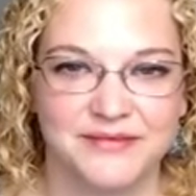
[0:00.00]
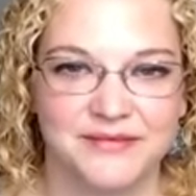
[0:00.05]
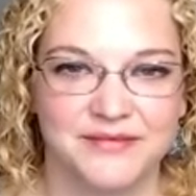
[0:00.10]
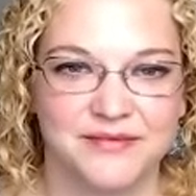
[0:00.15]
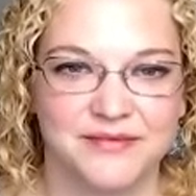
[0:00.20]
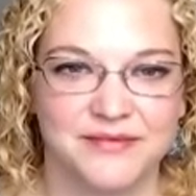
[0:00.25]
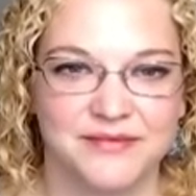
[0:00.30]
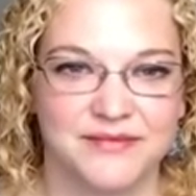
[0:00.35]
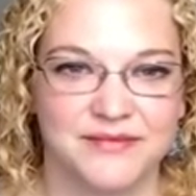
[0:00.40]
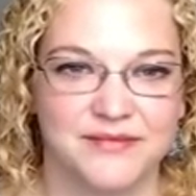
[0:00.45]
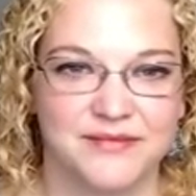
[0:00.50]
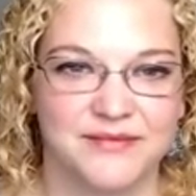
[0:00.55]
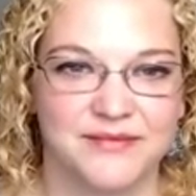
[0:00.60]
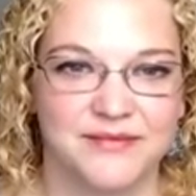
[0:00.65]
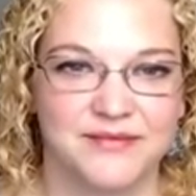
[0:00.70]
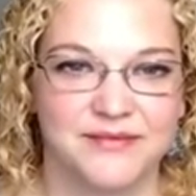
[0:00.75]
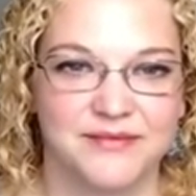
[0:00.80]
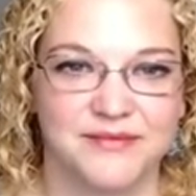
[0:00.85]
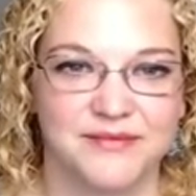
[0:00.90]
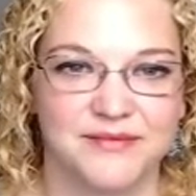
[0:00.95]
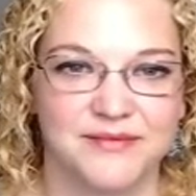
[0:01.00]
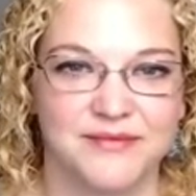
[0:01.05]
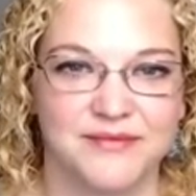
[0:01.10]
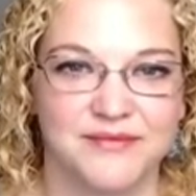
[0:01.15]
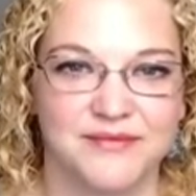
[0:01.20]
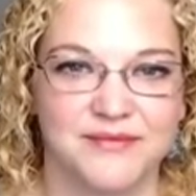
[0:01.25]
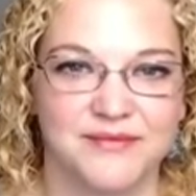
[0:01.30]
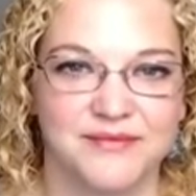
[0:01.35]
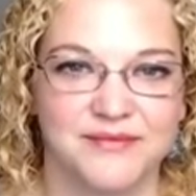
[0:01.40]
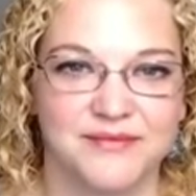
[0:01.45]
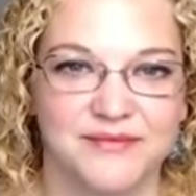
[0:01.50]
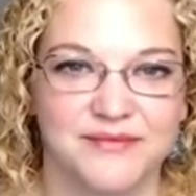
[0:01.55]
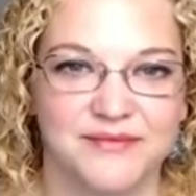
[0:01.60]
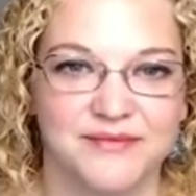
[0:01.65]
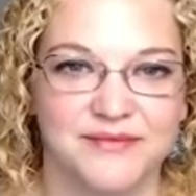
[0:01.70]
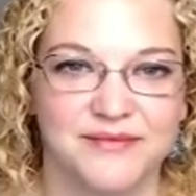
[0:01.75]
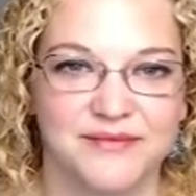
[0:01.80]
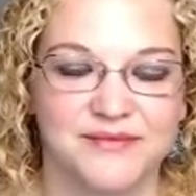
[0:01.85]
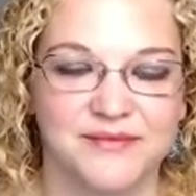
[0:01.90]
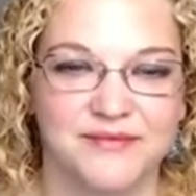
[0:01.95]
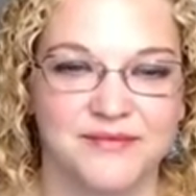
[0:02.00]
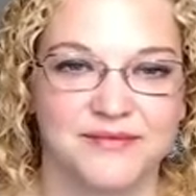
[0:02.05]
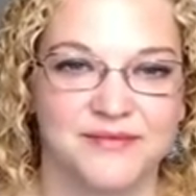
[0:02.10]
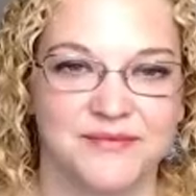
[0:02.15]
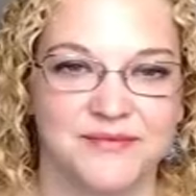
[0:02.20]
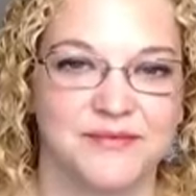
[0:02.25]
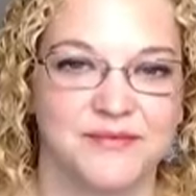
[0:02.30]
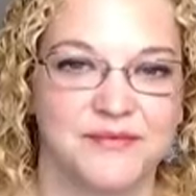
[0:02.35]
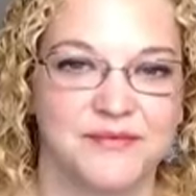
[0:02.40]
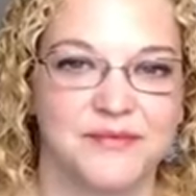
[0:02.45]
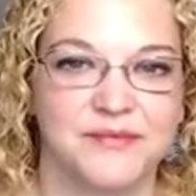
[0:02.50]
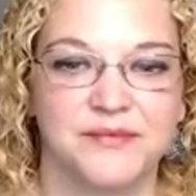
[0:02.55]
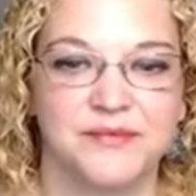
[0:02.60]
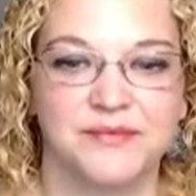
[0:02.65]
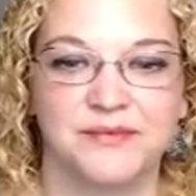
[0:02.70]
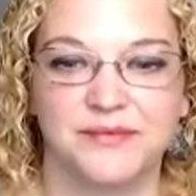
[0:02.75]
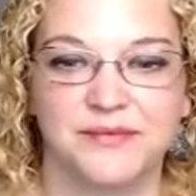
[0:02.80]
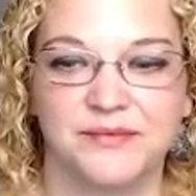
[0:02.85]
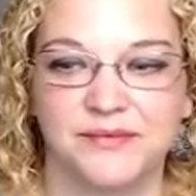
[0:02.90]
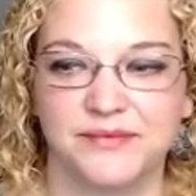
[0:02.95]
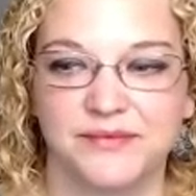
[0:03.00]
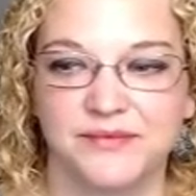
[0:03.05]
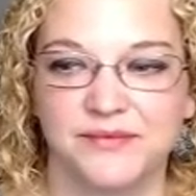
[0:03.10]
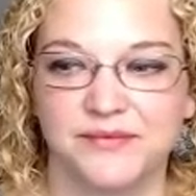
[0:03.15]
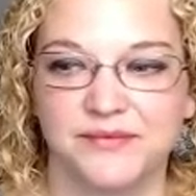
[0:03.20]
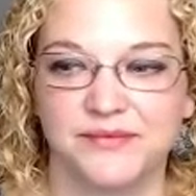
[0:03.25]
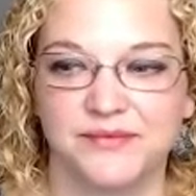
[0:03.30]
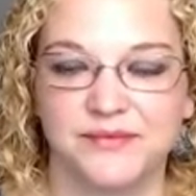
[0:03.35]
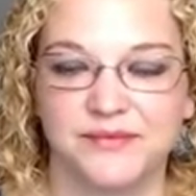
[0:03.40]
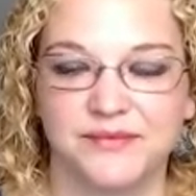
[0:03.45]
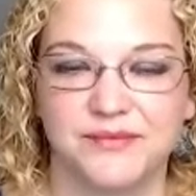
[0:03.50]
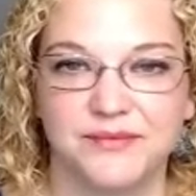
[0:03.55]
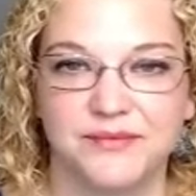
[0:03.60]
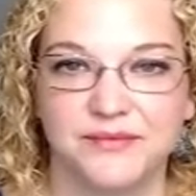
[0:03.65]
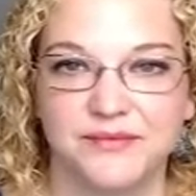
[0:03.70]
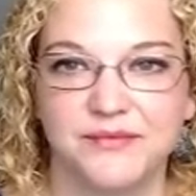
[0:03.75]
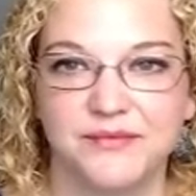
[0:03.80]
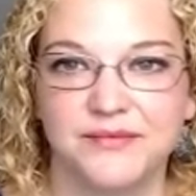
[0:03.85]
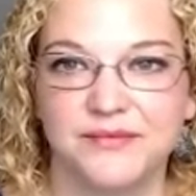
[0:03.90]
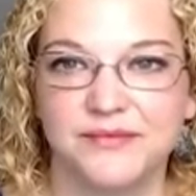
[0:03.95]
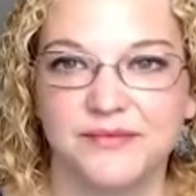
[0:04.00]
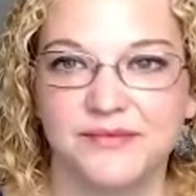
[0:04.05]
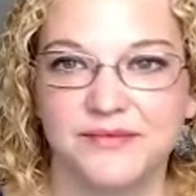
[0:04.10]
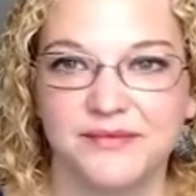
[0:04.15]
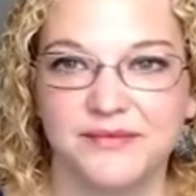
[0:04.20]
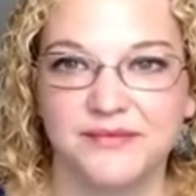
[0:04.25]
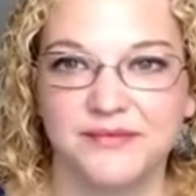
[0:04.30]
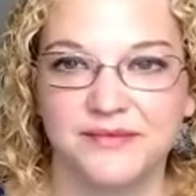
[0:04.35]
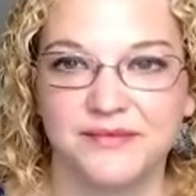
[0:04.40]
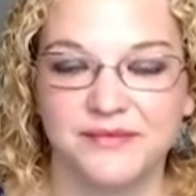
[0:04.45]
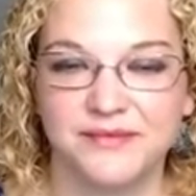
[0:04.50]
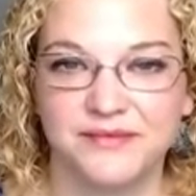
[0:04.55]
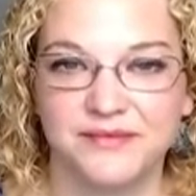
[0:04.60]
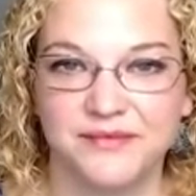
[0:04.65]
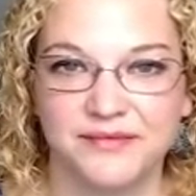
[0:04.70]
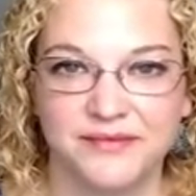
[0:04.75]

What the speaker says: This person isn't speaking.